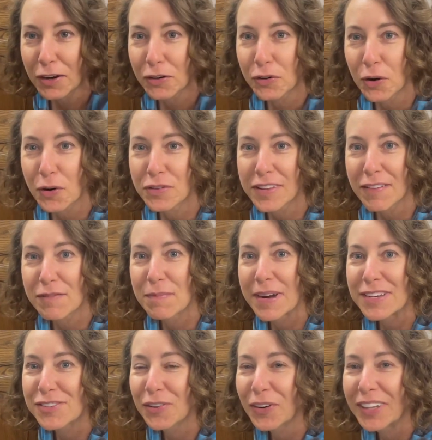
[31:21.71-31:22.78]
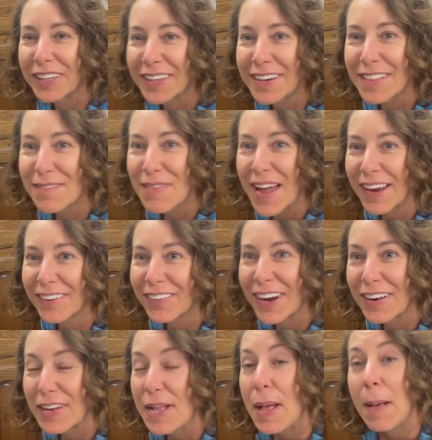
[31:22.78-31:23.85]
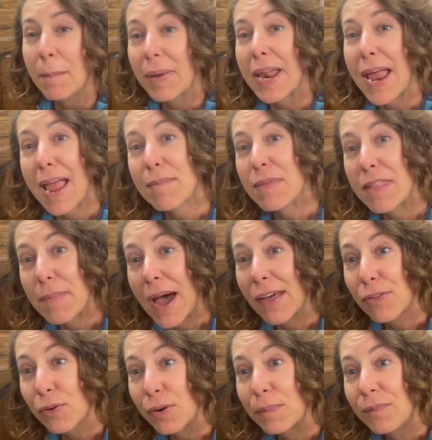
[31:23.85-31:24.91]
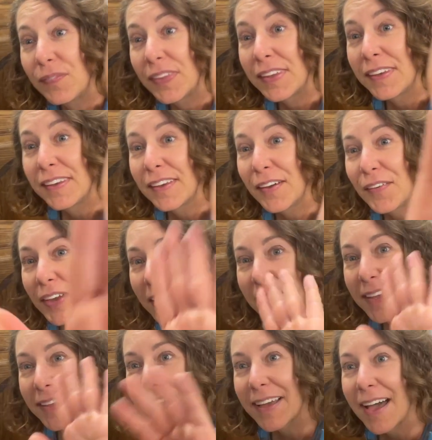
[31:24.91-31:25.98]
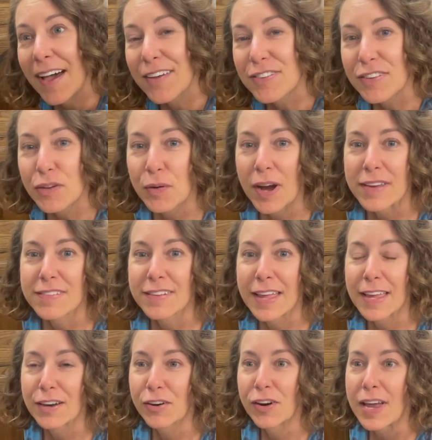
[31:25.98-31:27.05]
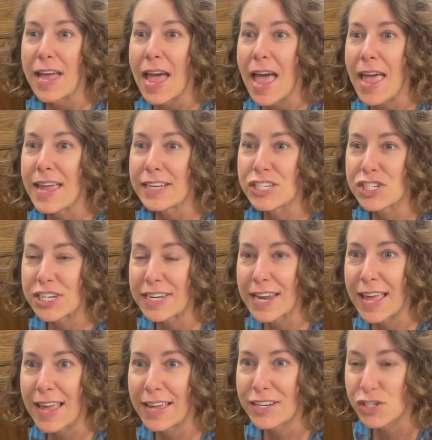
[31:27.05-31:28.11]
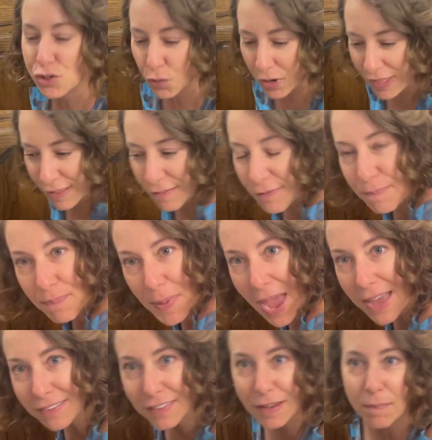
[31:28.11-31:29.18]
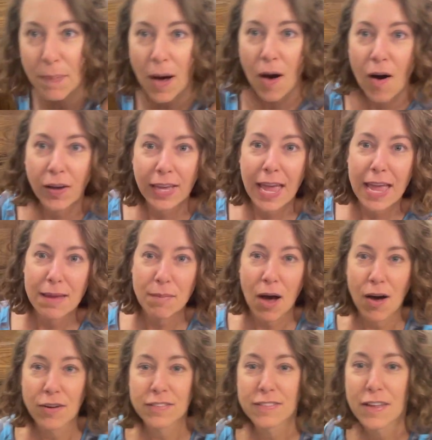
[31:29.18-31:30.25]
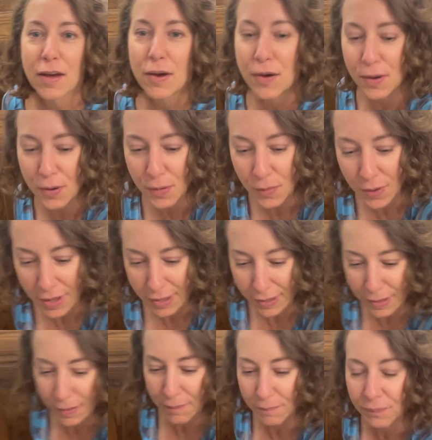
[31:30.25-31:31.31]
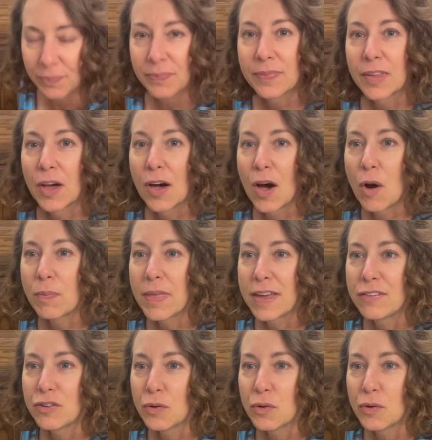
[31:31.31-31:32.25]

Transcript: gross having my toilet in the background, but I am in the bathroom. Okay. I'll see you guys later. And Gina, enjoy the basketball game also. Hope they do